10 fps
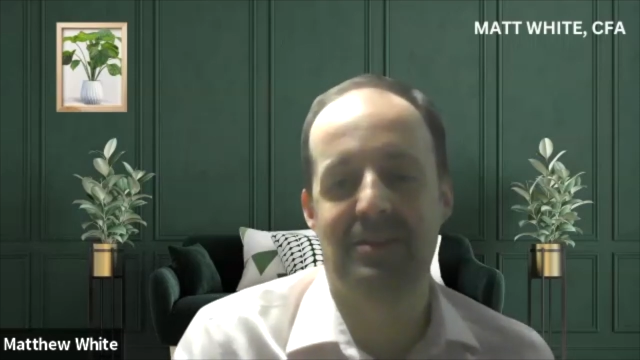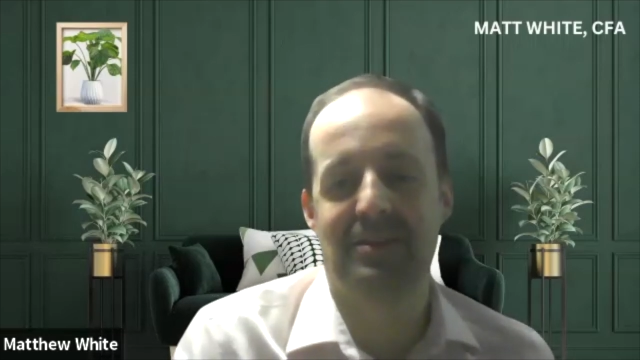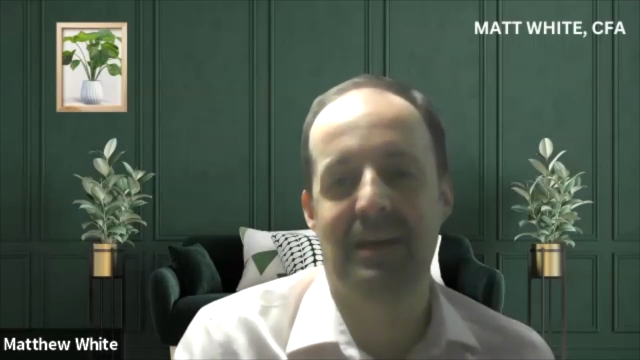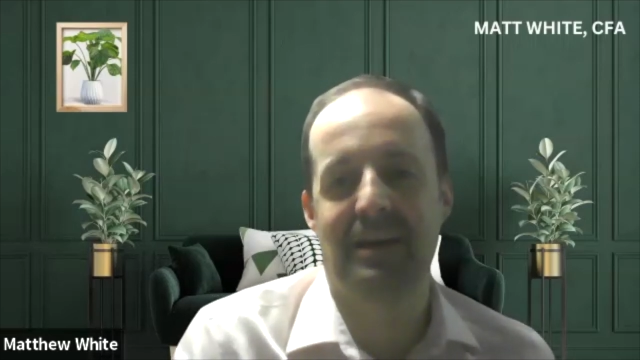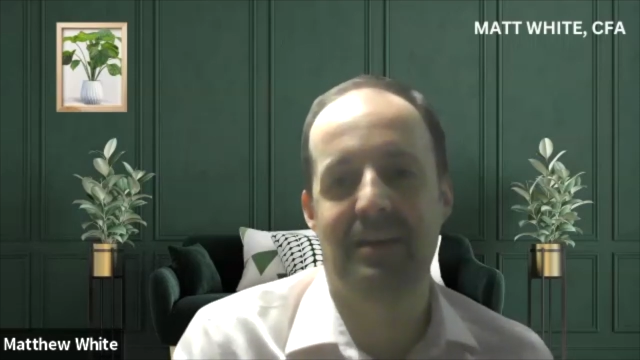
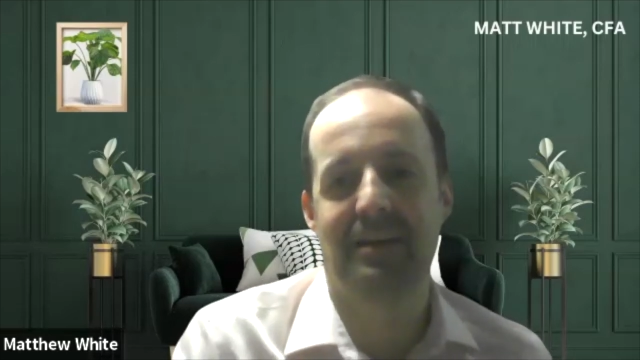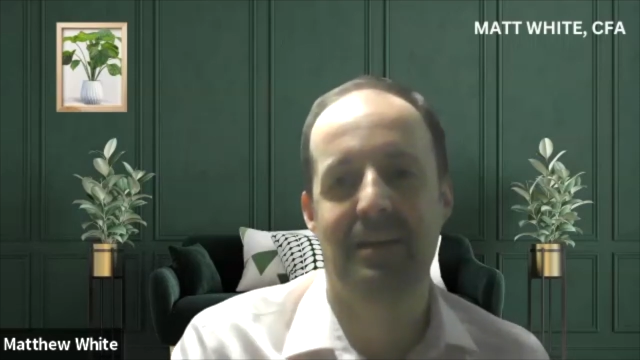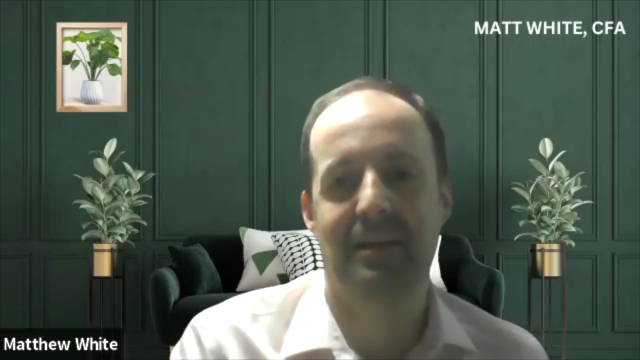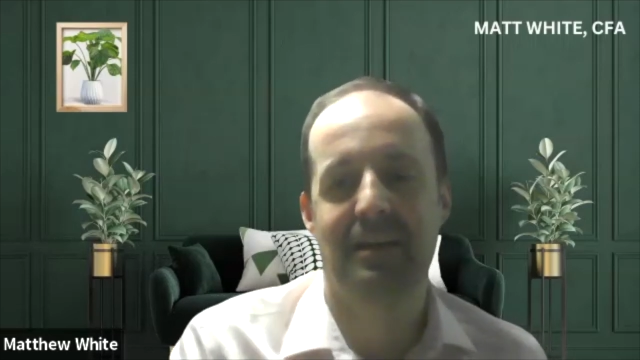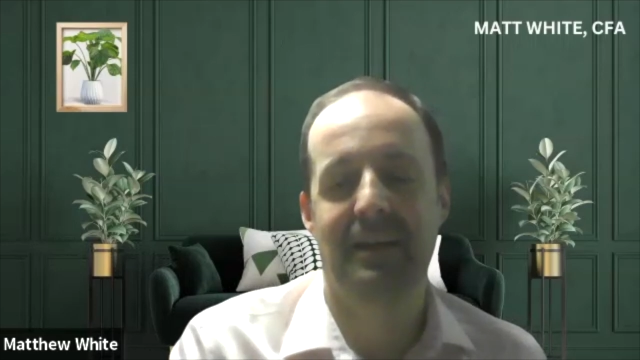So you gotta
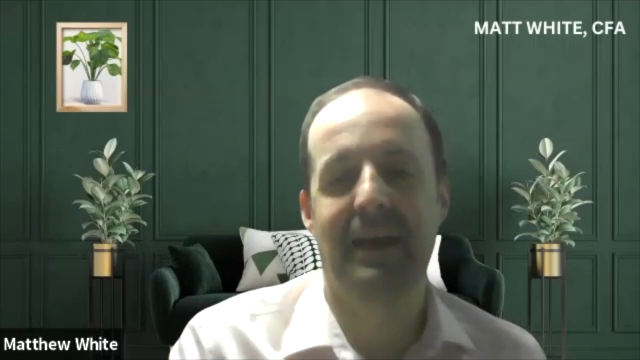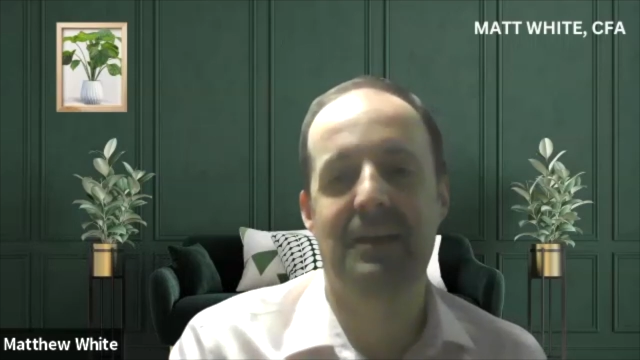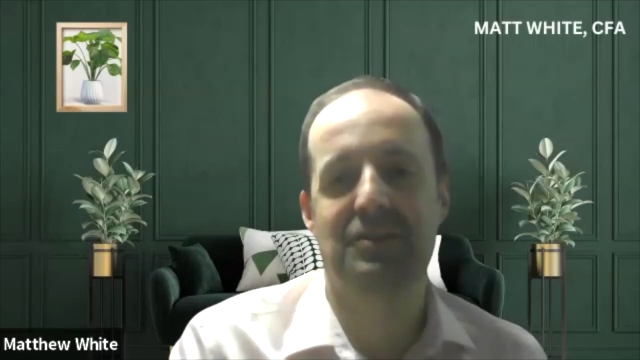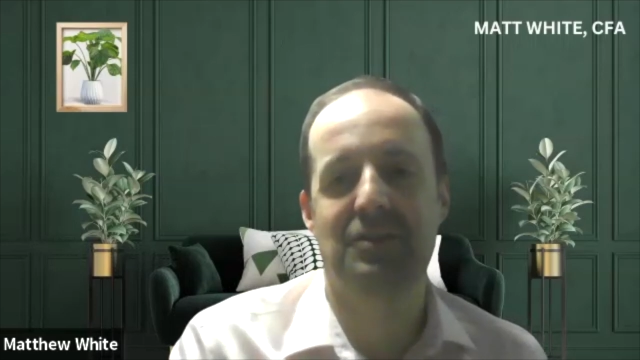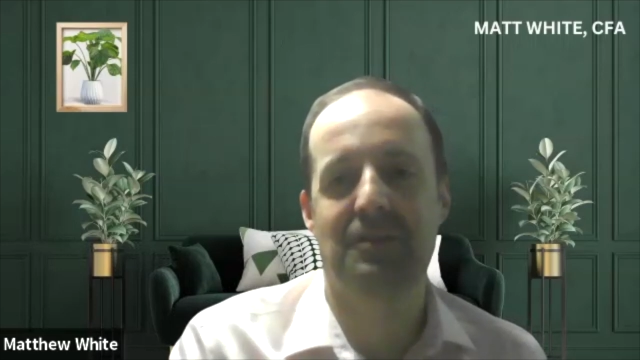
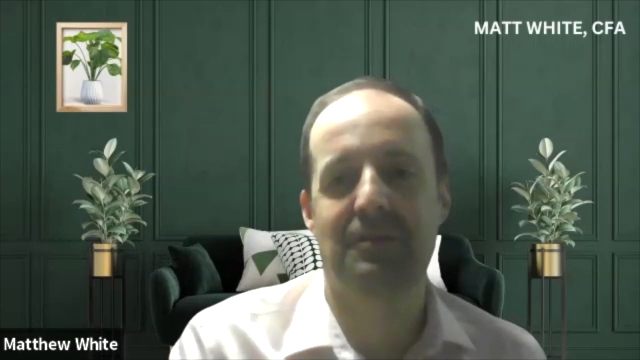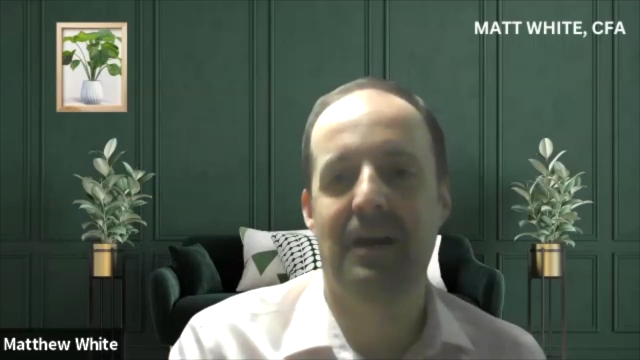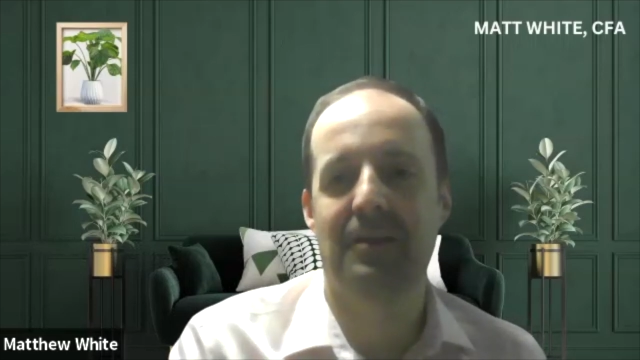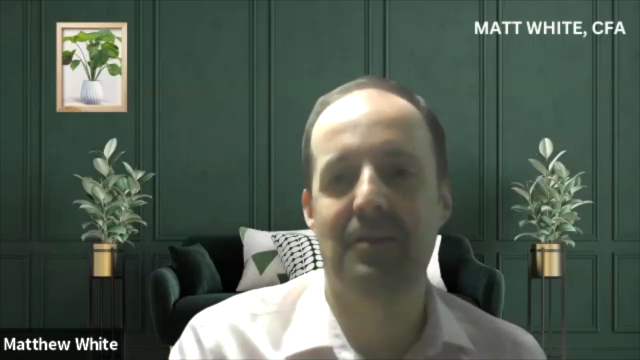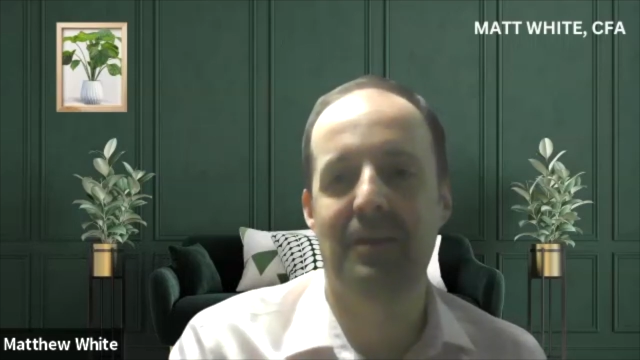show the
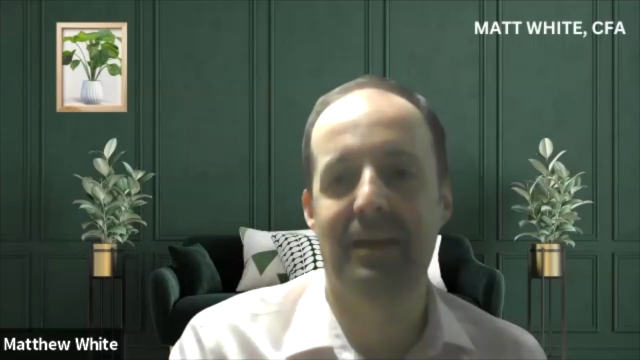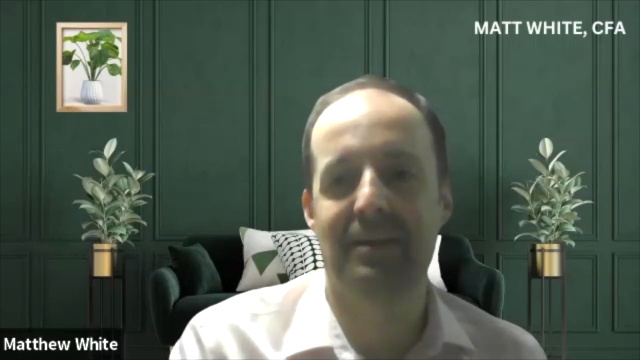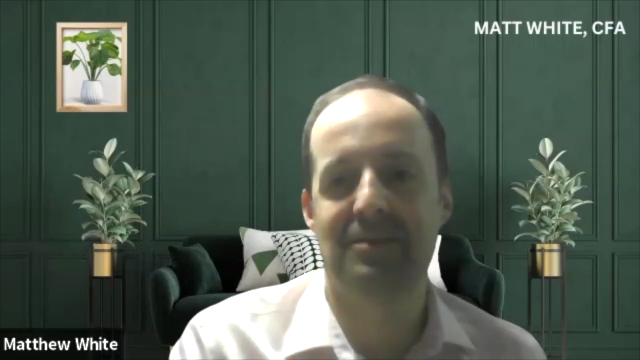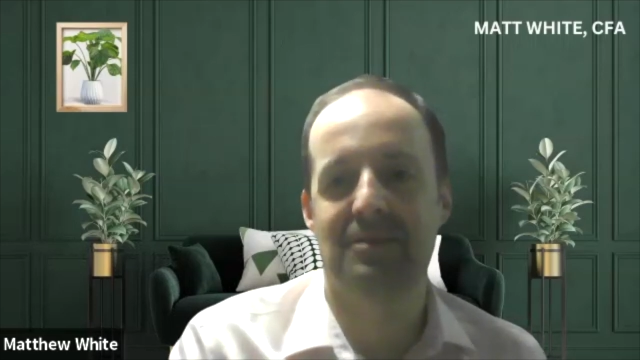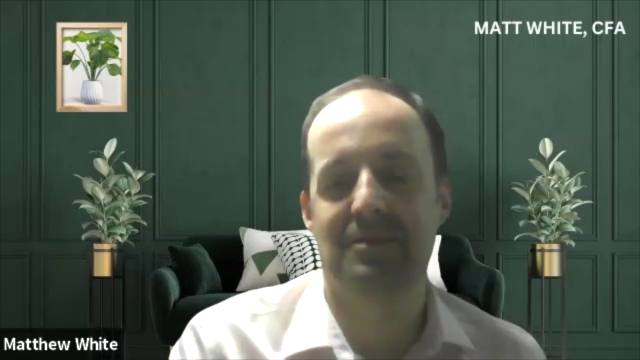value
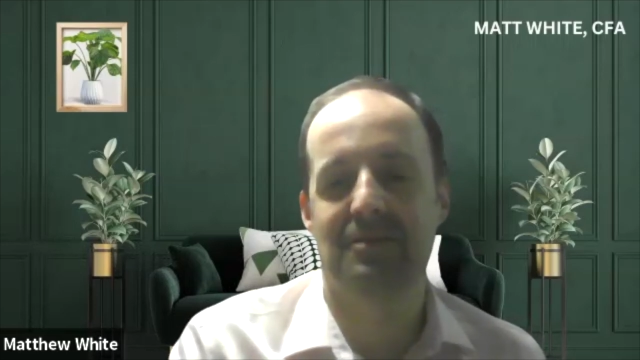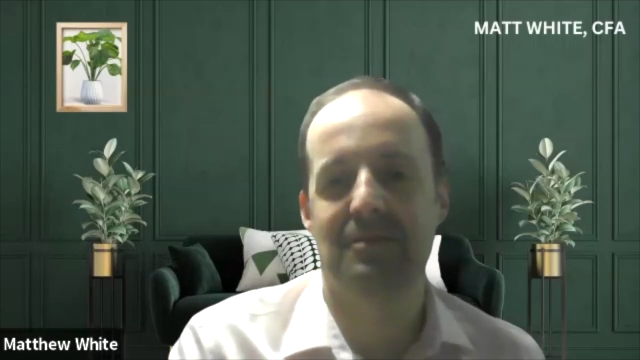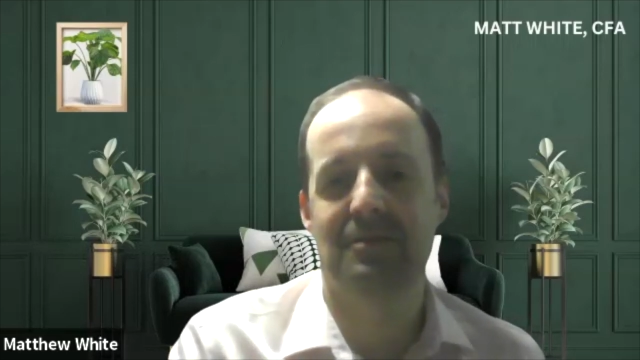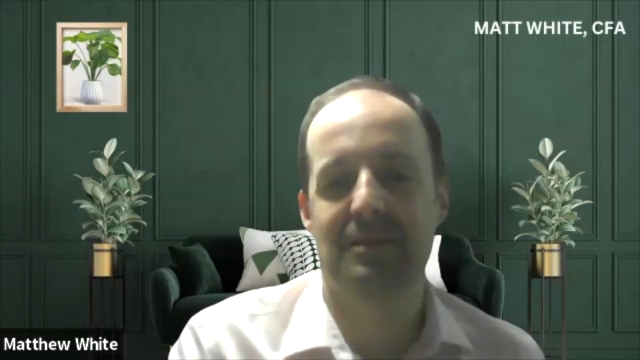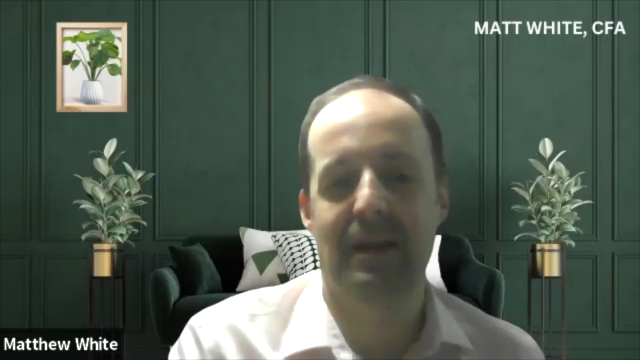case
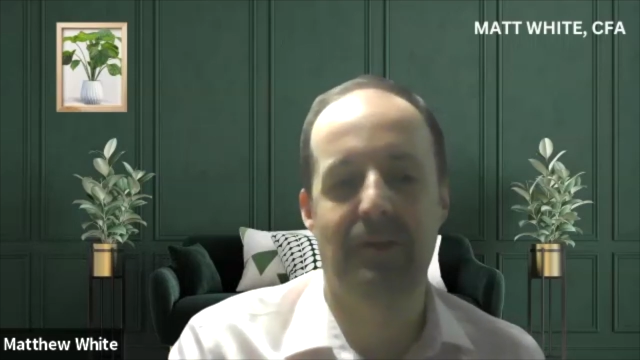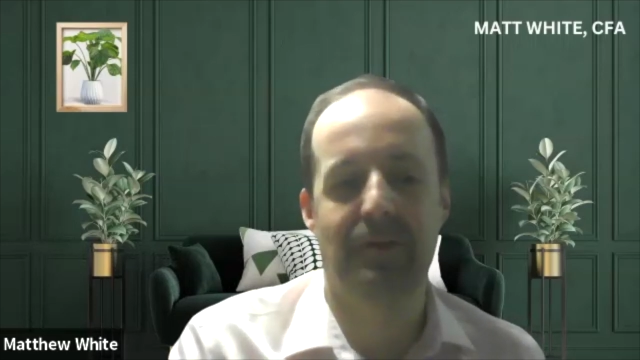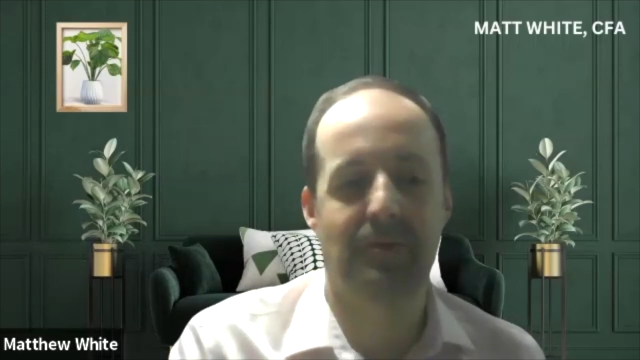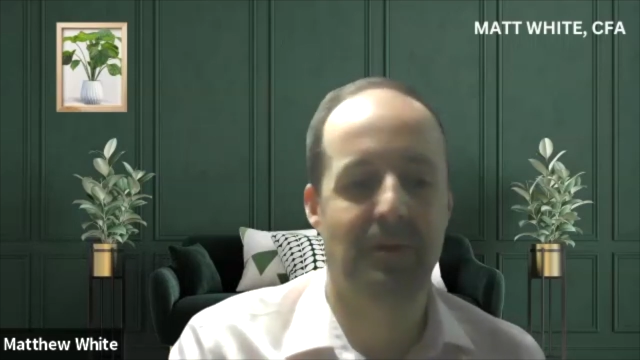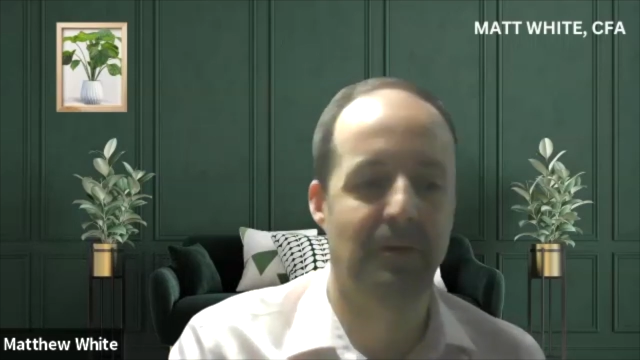down
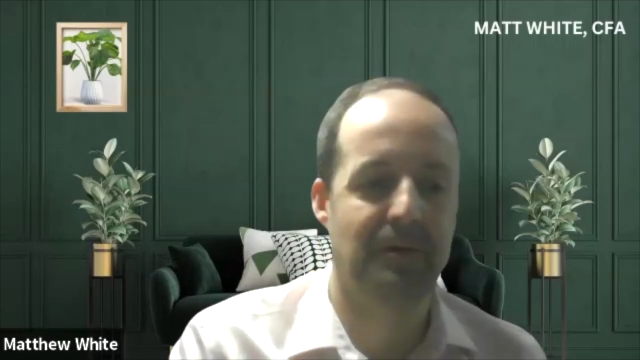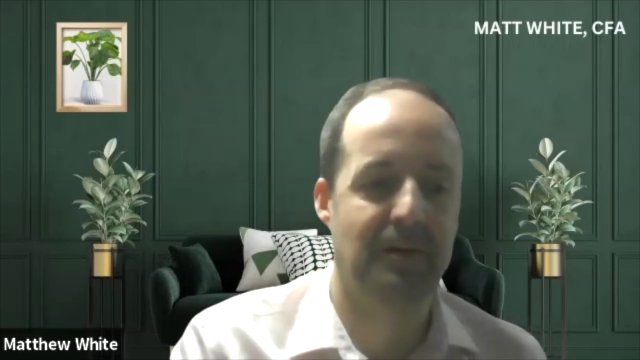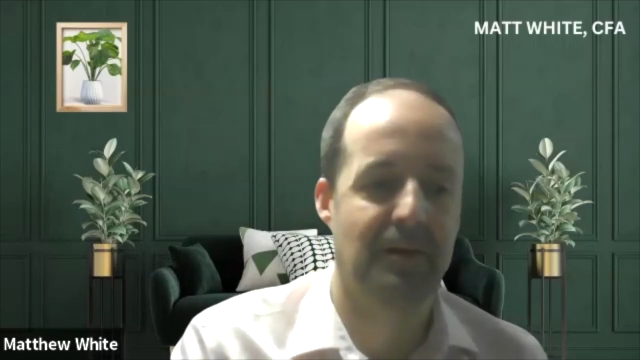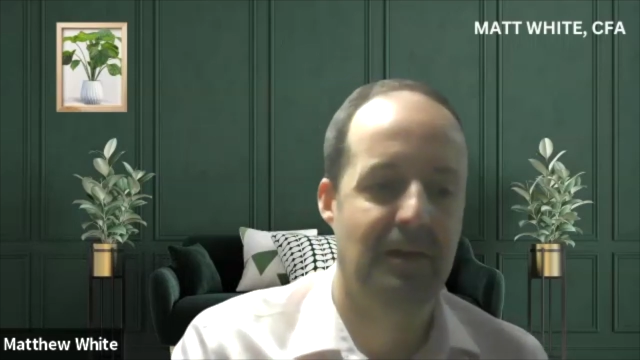the road.